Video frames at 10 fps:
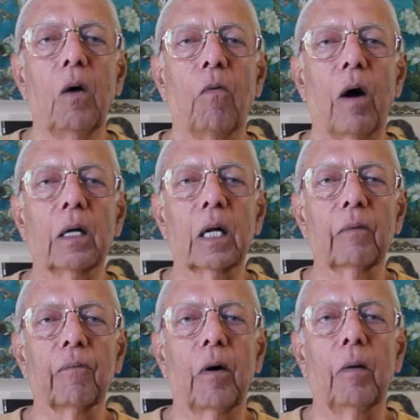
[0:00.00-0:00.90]
water
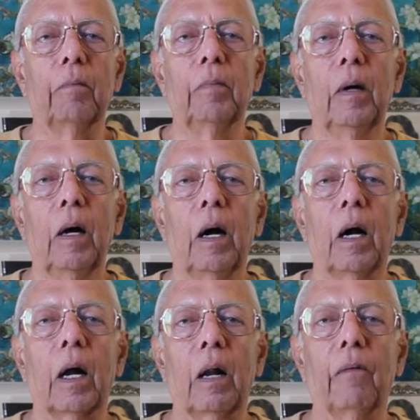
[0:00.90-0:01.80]
from
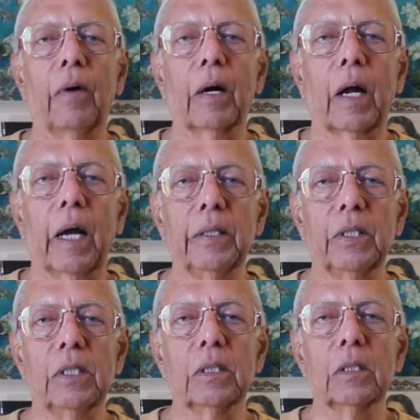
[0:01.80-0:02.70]
river
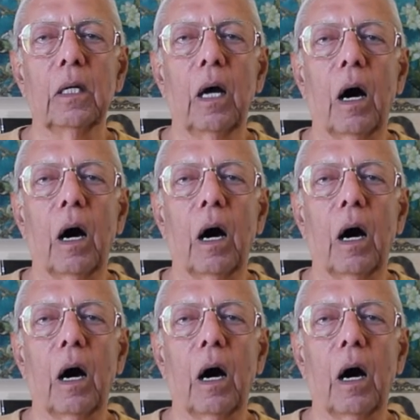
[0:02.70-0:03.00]
Ganges,